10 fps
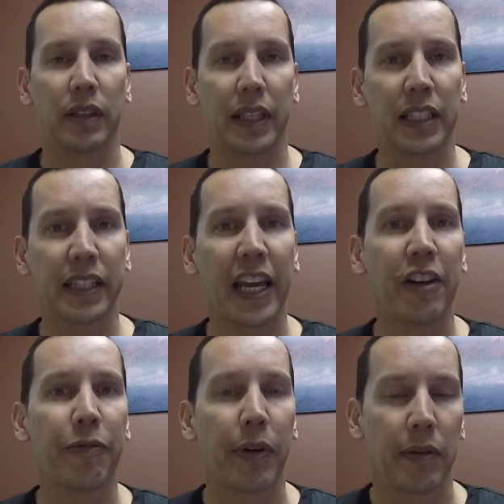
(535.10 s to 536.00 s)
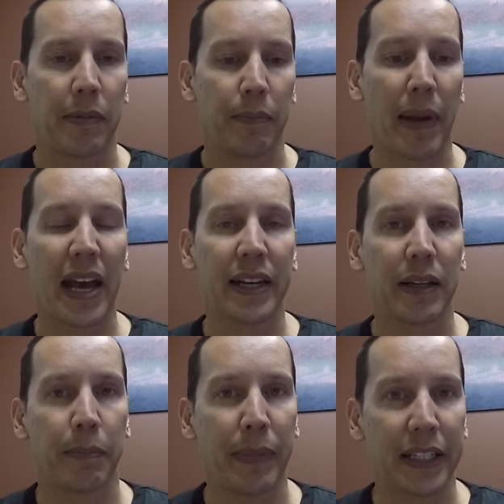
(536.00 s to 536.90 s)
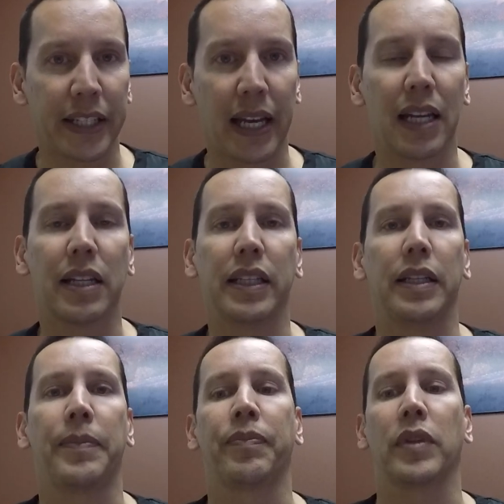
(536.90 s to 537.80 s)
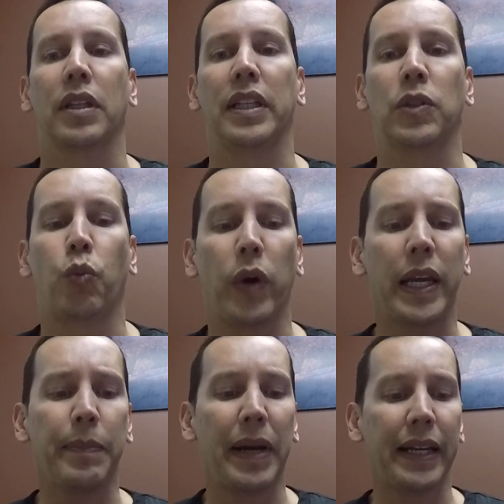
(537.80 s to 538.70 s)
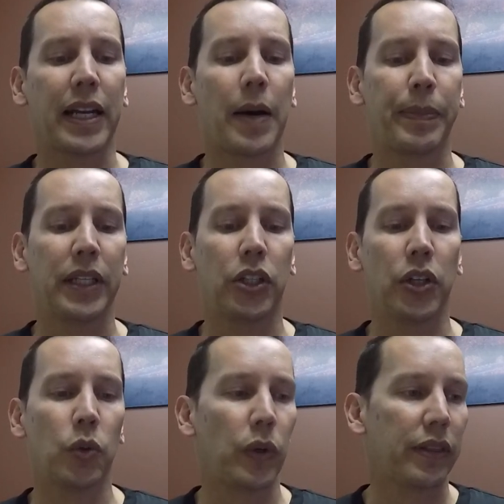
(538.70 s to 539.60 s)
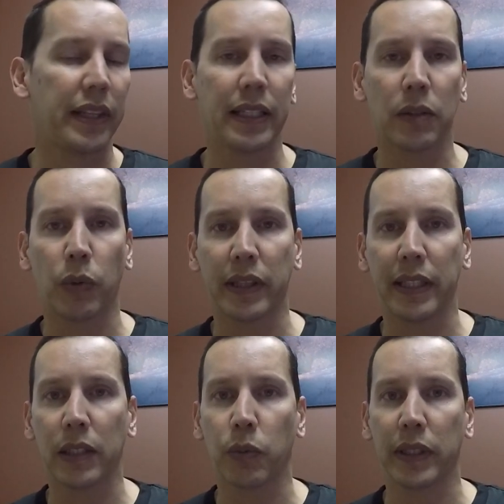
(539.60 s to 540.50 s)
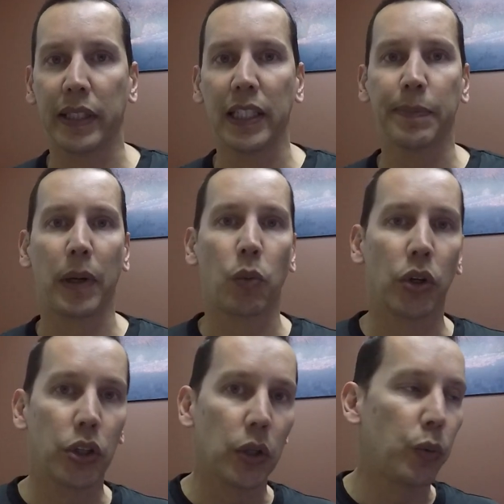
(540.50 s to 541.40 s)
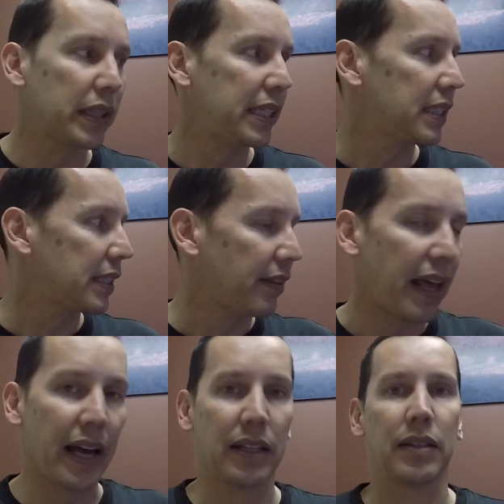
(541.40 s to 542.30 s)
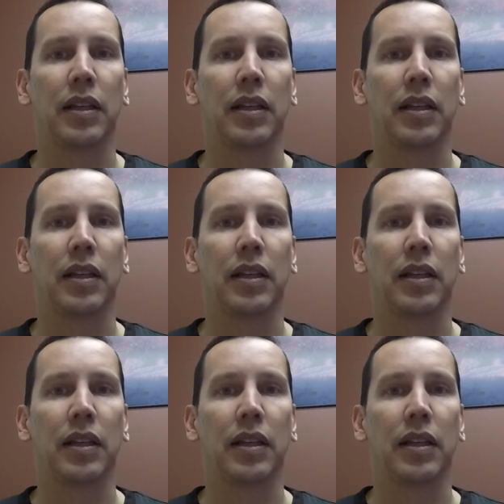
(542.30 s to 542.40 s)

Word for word: This caveman mentality is we may not be good with this, with this, with this, but we're good with this and that.